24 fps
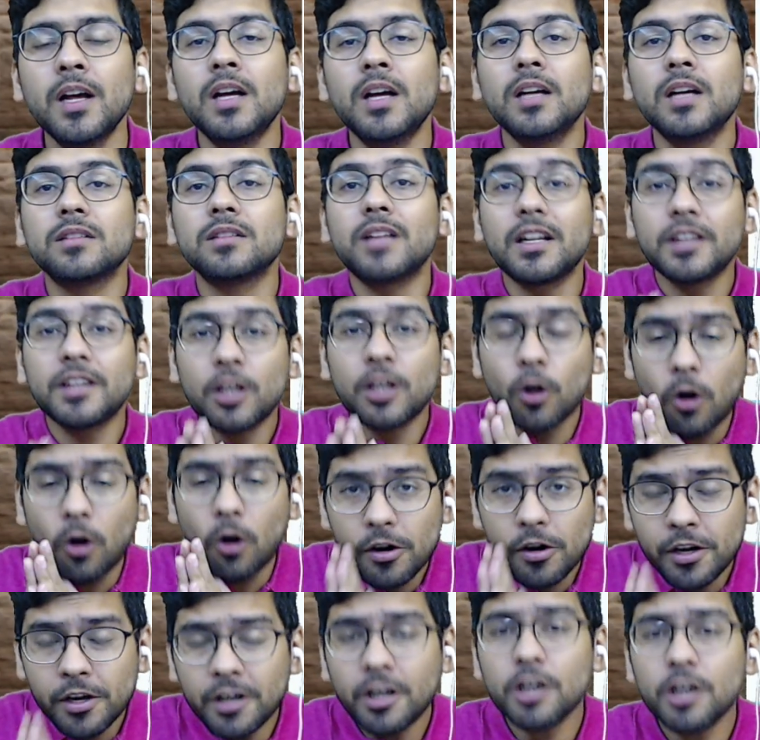That the
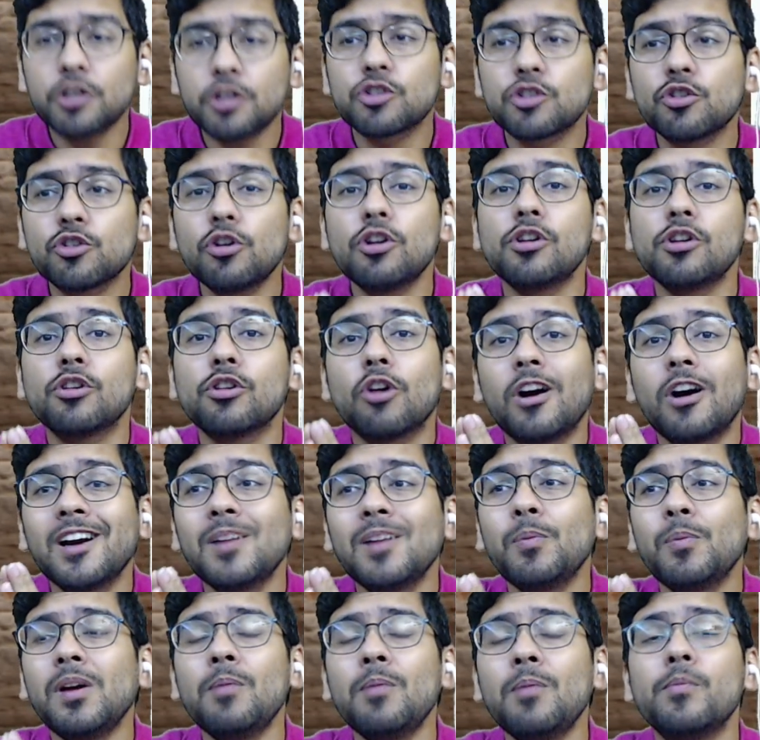auditor should not
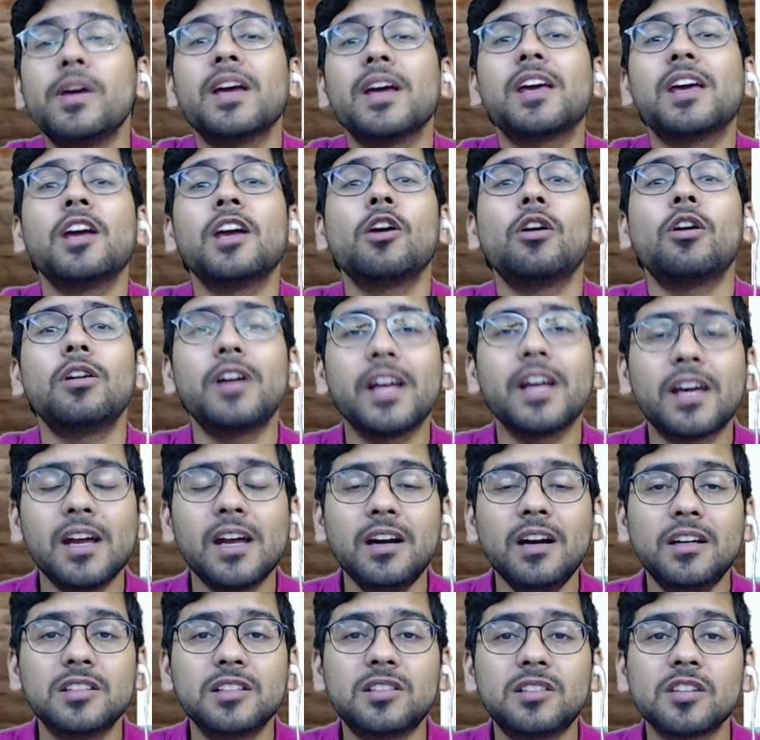be making or taking
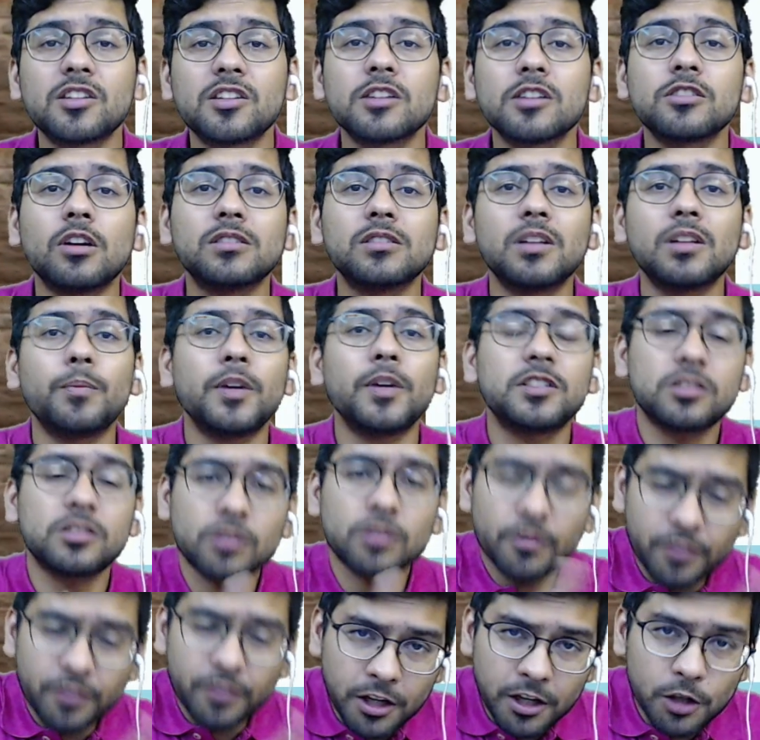decisions on the basis of
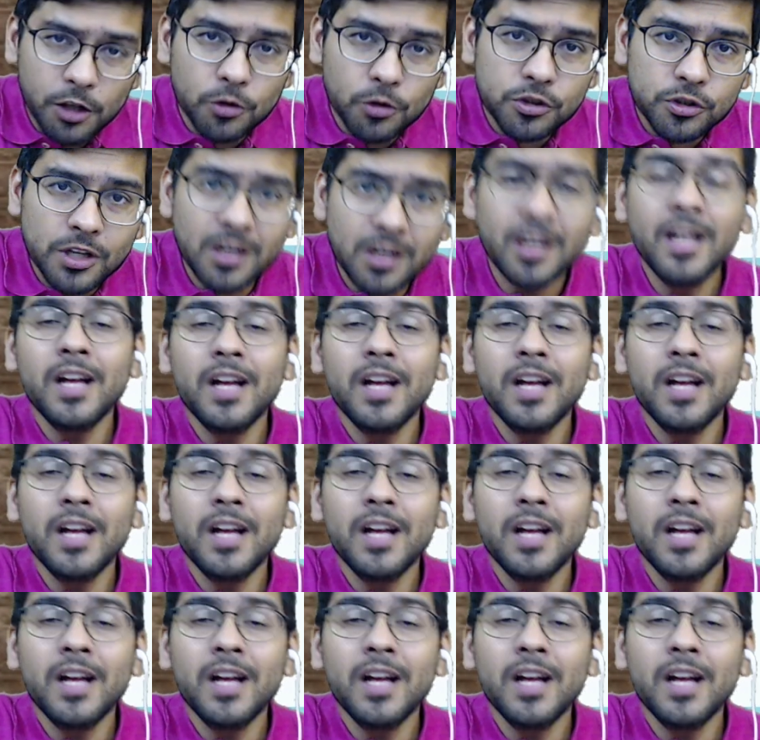intuition.